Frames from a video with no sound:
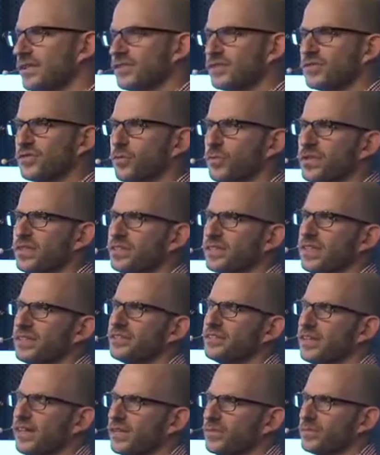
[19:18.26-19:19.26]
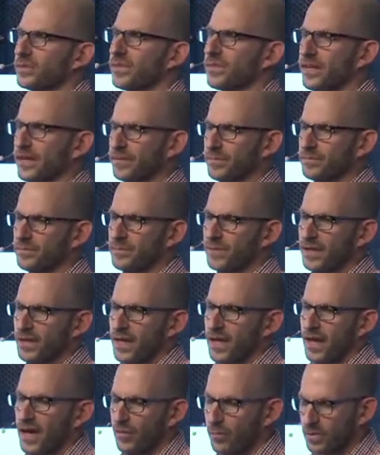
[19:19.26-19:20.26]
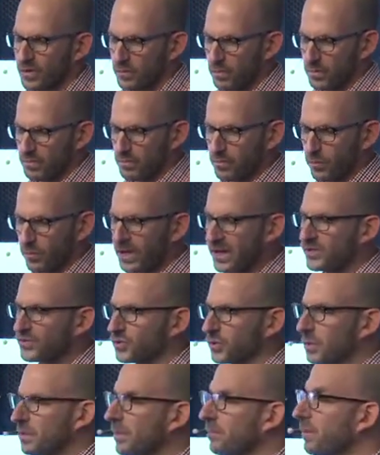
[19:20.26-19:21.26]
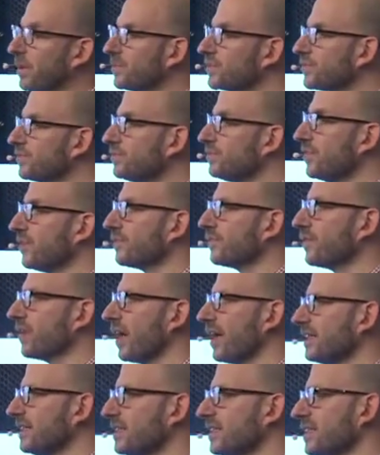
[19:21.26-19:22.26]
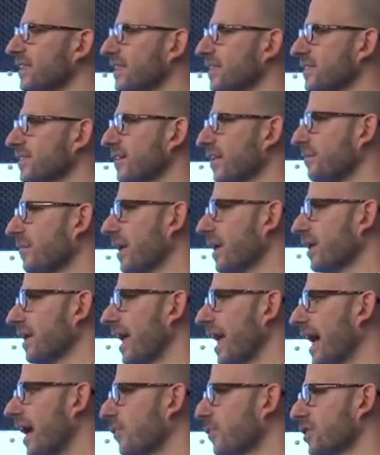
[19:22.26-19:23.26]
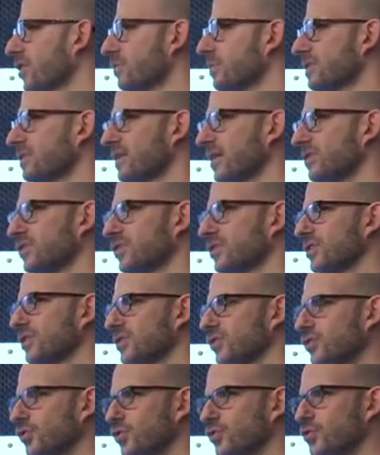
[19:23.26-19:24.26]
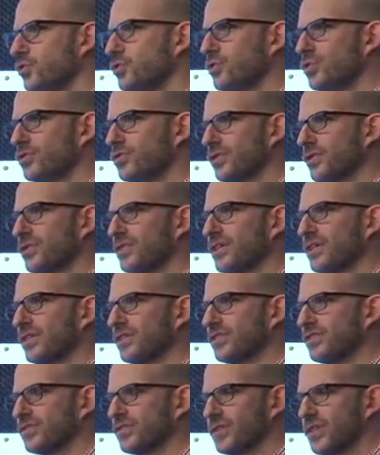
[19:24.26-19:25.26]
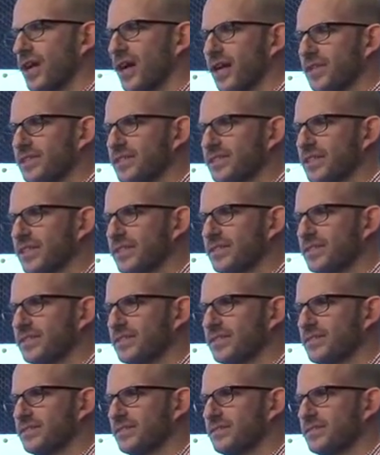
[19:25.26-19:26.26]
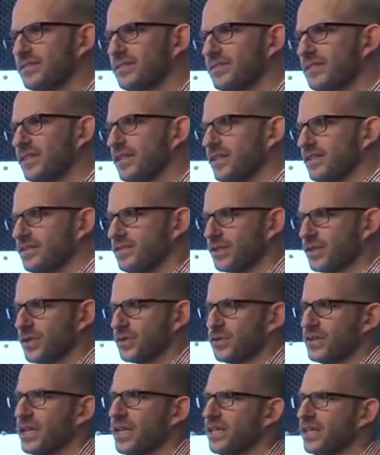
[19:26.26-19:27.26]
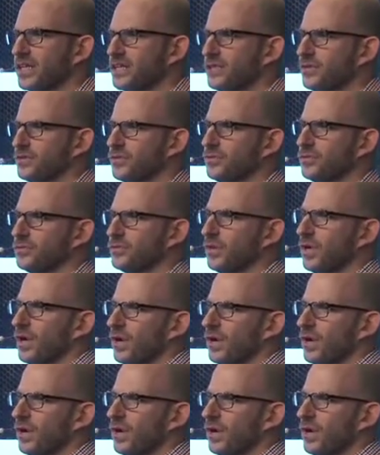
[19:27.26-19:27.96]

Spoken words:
So we sat down with them, and we brainstormed a bunch of different ideas about how we could potentially use this content to create a new